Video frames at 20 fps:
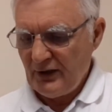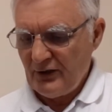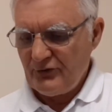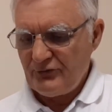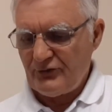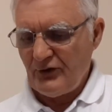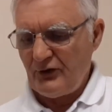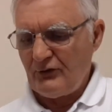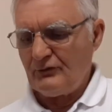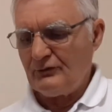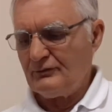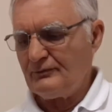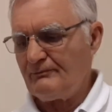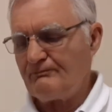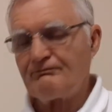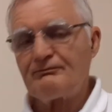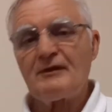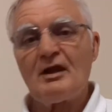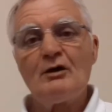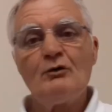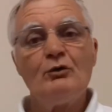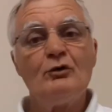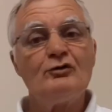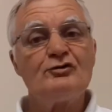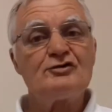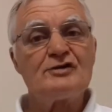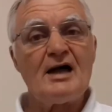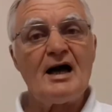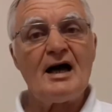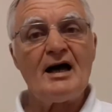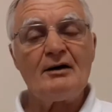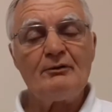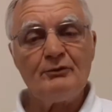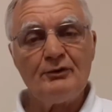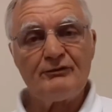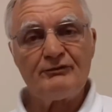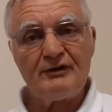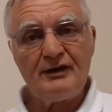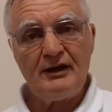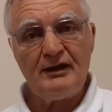So we'll start
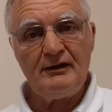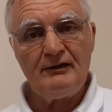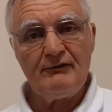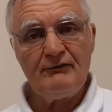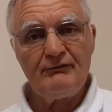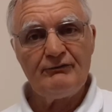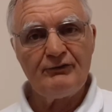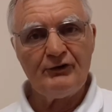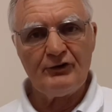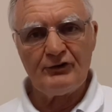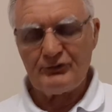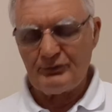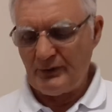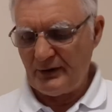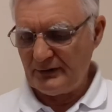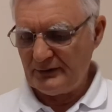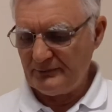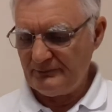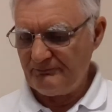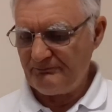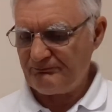with the first one.